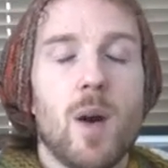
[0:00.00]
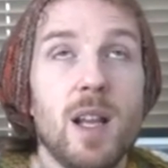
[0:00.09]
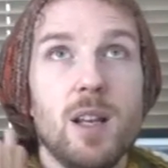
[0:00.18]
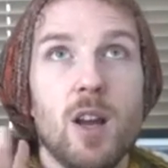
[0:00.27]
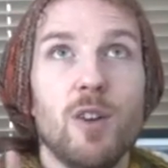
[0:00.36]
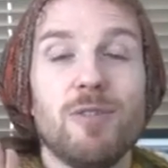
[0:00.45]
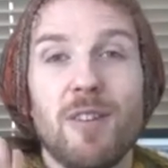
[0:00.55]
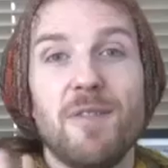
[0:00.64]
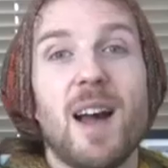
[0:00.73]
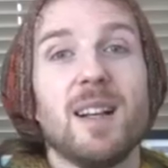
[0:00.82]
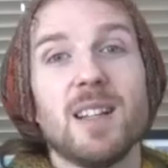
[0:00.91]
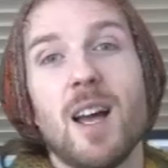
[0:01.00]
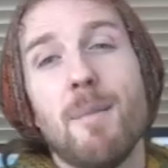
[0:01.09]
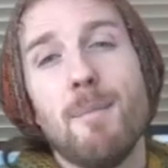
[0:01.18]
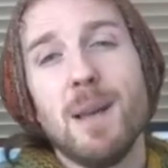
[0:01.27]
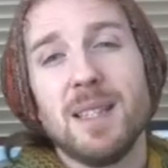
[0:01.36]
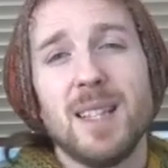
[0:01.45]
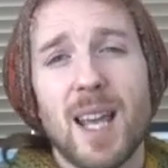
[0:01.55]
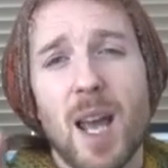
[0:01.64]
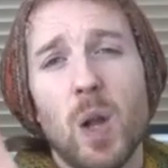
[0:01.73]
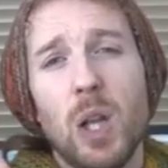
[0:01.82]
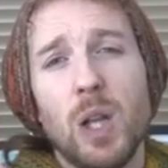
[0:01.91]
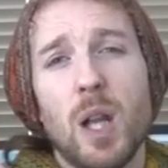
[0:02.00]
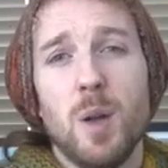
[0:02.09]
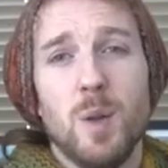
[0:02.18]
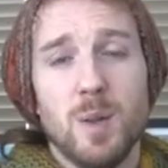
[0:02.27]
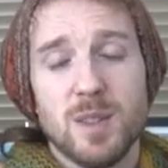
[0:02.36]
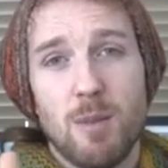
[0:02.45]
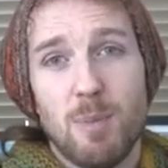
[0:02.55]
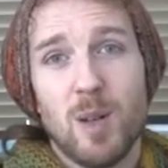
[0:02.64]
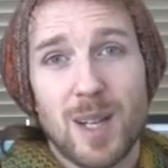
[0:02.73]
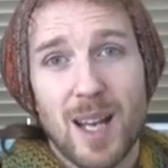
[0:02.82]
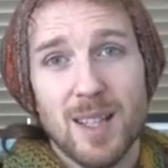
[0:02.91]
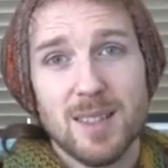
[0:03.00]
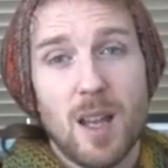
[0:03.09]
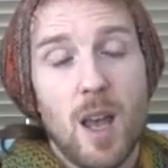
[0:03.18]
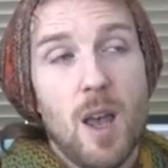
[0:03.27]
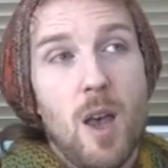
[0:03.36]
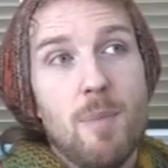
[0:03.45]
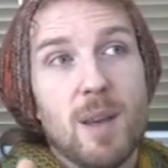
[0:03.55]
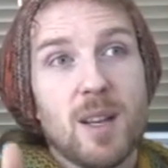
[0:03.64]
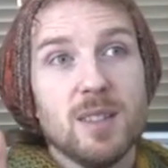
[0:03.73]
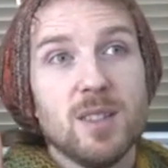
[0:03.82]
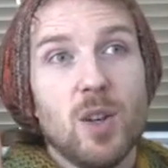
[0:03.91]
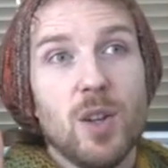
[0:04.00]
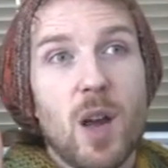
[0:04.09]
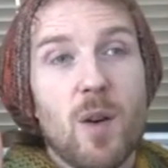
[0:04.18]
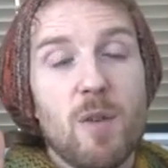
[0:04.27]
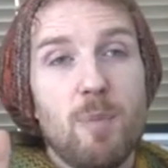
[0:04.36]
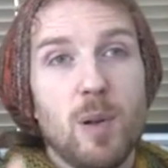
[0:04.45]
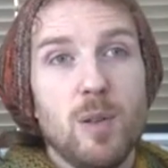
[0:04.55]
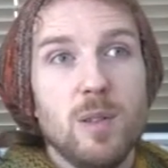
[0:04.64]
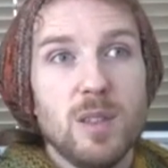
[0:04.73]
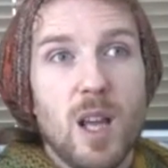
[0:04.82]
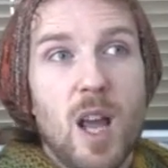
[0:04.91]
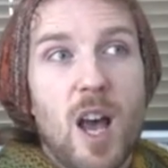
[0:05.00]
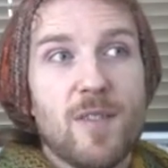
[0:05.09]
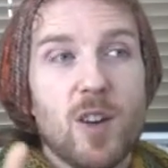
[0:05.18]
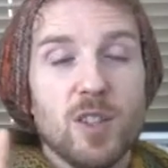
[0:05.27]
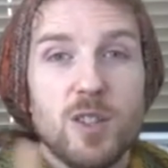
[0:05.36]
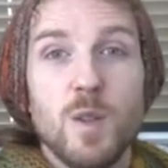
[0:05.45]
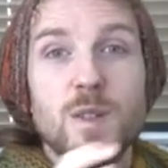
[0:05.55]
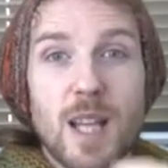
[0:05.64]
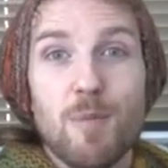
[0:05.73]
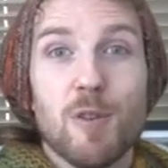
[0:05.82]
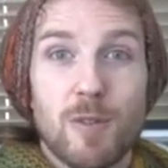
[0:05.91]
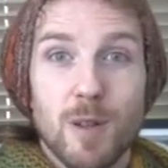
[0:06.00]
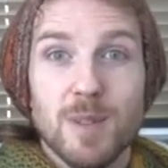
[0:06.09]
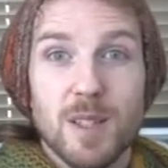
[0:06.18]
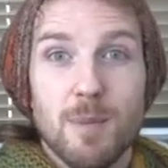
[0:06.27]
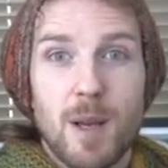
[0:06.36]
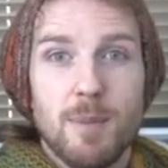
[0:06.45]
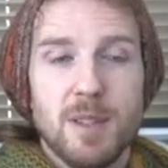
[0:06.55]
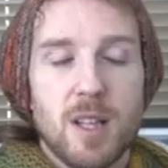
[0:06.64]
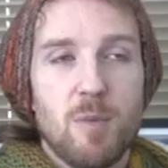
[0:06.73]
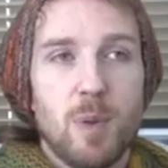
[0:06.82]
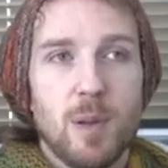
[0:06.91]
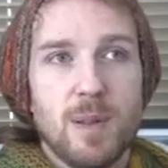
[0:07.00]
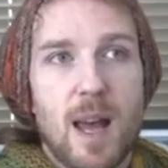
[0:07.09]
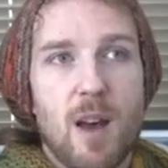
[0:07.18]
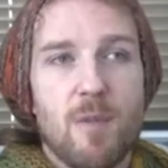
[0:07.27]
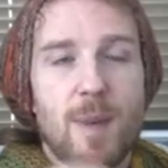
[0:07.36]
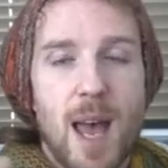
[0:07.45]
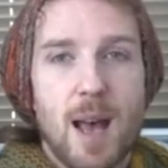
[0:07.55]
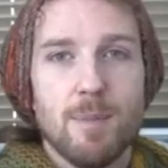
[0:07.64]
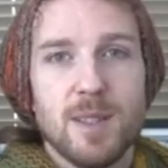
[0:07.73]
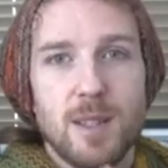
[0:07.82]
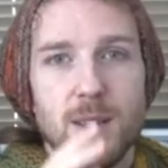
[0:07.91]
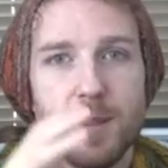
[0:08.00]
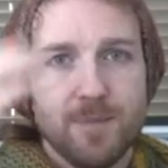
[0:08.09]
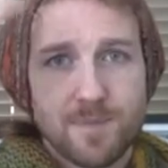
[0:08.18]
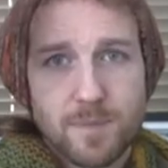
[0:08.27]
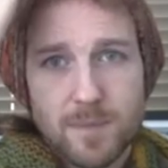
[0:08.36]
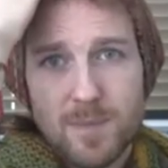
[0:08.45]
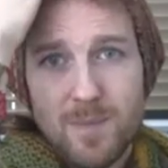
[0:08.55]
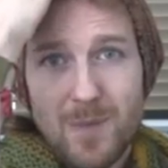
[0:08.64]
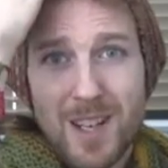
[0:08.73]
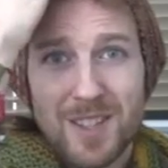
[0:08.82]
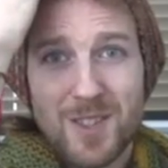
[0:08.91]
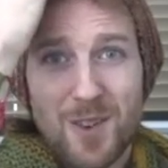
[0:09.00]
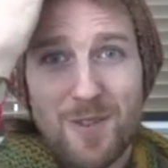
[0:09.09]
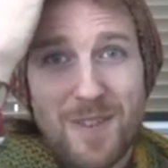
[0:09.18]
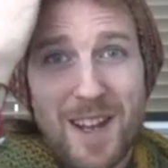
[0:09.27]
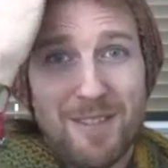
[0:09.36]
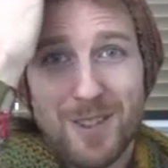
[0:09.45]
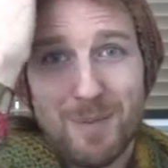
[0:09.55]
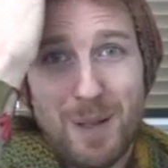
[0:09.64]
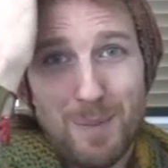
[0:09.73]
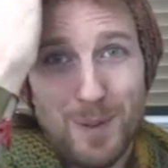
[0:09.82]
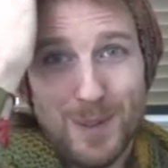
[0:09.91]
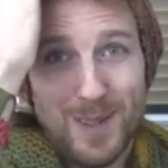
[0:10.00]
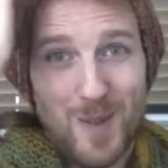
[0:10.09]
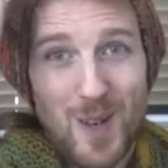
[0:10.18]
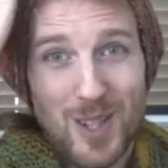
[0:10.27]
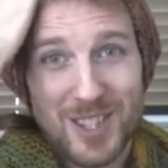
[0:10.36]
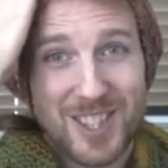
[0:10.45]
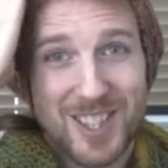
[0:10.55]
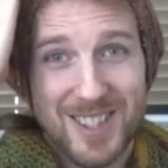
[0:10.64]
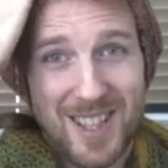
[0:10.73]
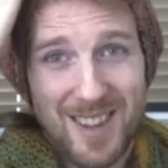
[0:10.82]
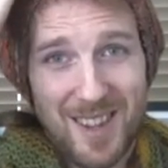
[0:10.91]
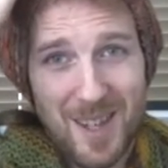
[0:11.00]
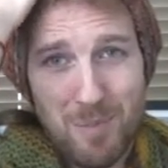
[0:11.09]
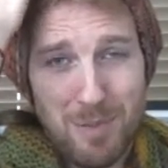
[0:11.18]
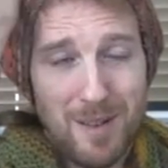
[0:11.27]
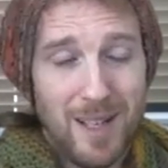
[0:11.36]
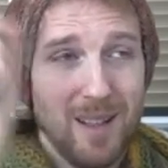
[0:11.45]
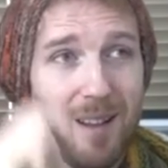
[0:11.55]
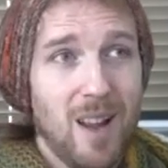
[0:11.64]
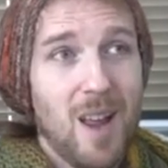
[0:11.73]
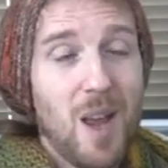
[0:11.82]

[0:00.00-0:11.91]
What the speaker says: know for a fact I am missing out loads on podcasts, because although I've got 2 separate groups at the moment that I've pulled out of my absolute sort of favourite people to watch, because I think they're brill,